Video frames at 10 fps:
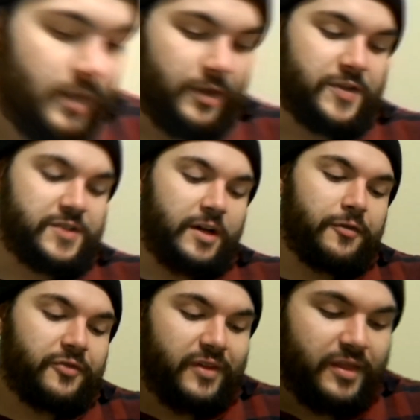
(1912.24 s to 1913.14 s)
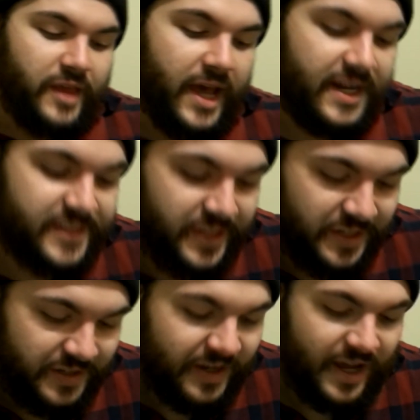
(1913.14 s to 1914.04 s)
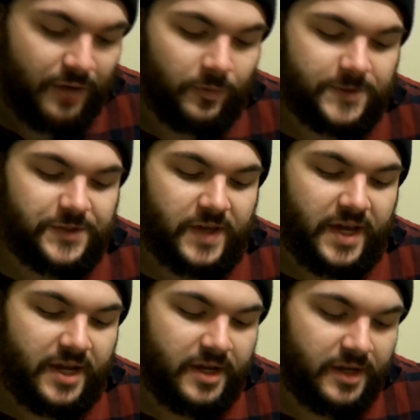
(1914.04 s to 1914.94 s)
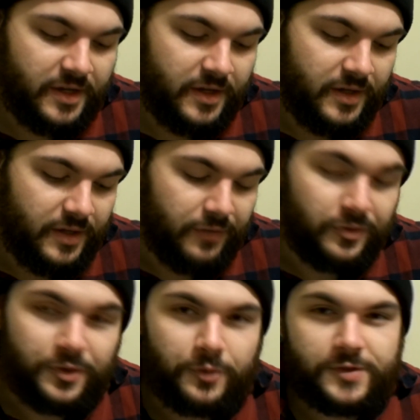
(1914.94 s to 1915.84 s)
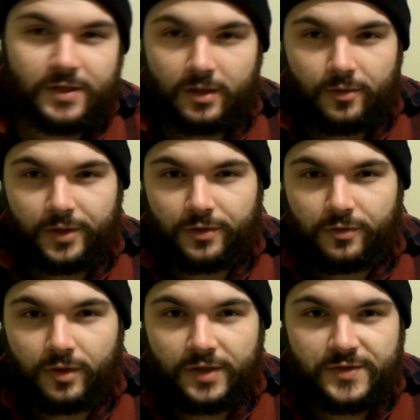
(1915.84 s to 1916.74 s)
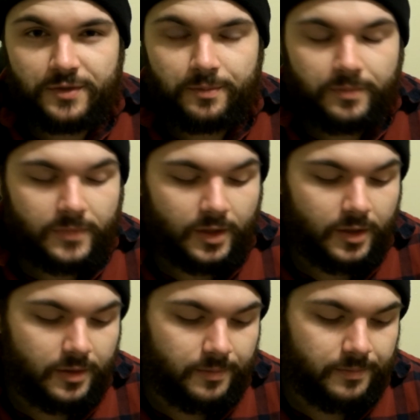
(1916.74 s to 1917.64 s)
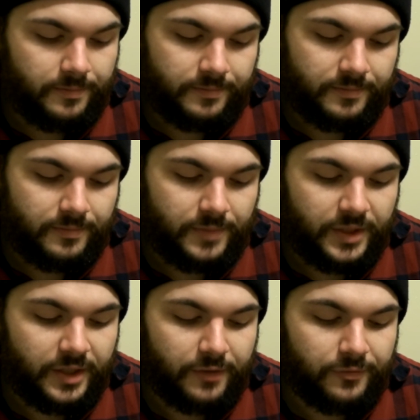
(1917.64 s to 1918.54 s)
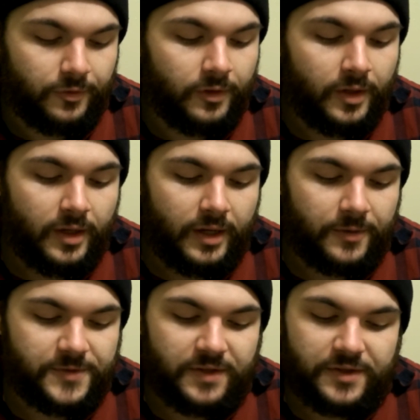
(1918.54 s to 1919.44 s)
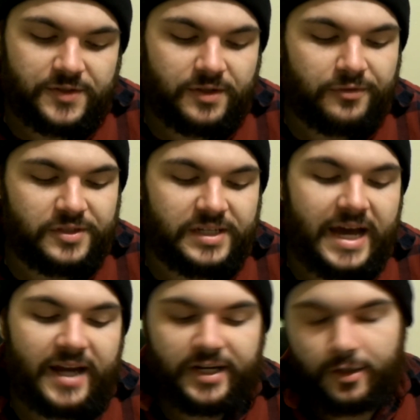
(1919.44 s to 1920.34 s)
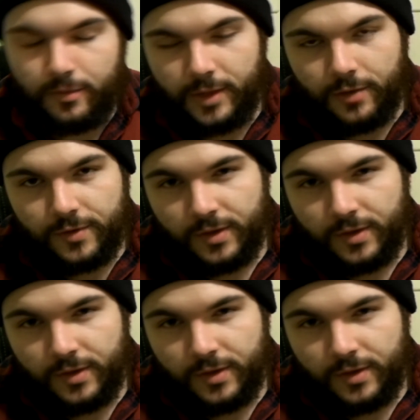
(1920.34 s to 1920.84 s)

The stuff that I will say, if you do start going to lookism, be careful. I will say the stuff to not care about.